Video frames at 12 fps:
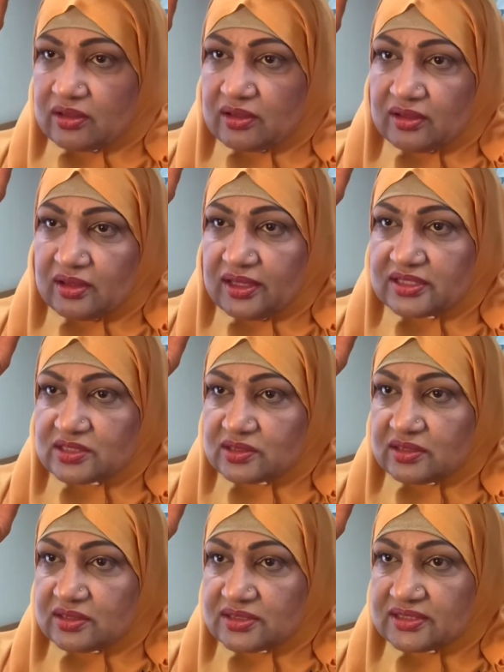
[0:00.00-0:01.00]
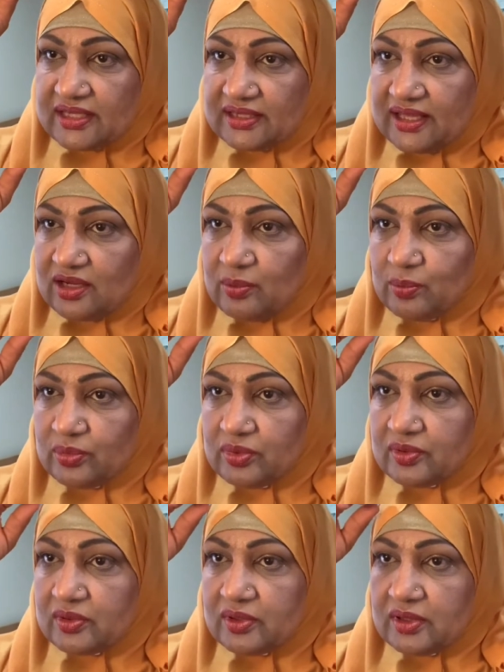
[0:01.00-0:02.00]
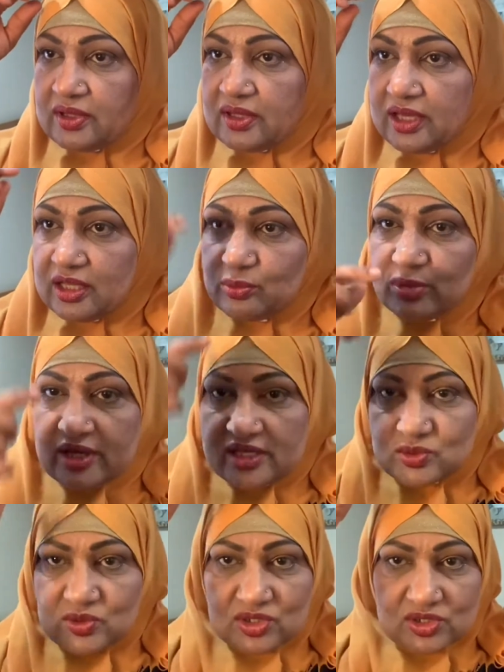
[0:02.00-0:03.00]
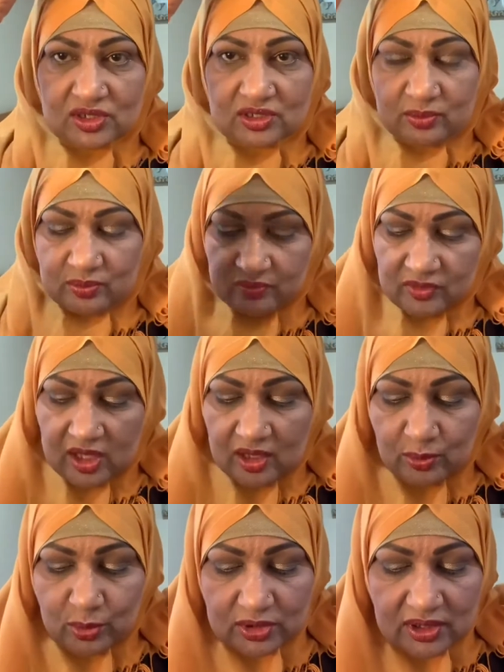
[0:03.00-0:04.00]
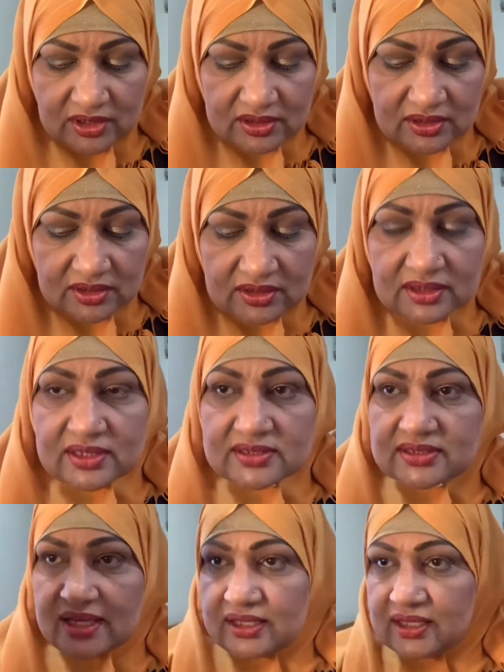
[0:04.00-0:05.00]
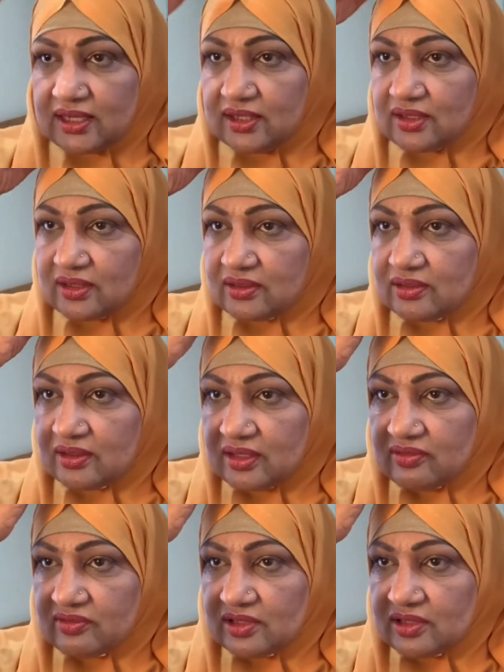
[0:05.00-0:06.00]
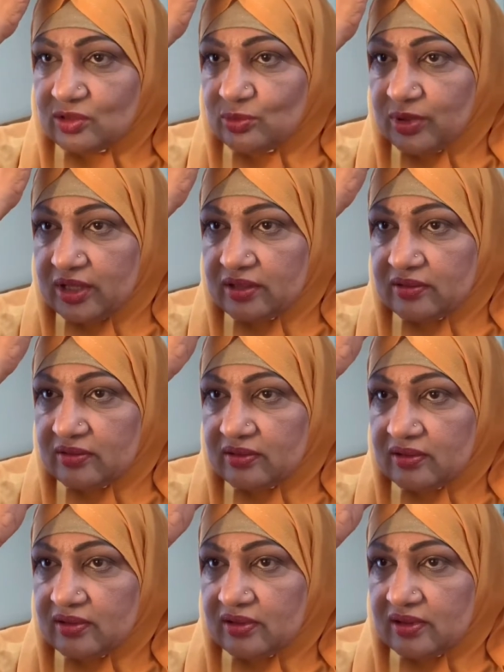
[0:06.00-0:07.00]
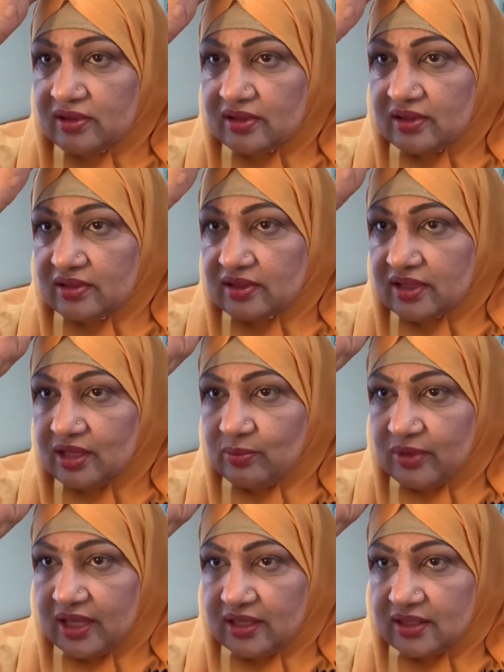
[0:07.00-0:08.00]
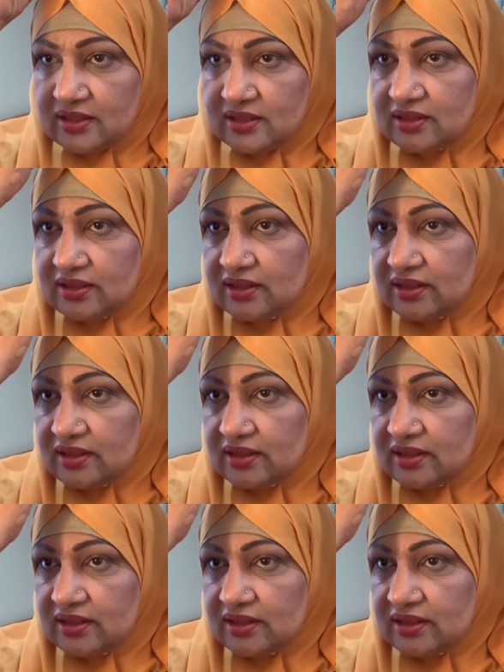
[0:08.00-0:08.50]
Let's set that up in place. We're just gonna put a little tuck here, give it a little pin to keep that over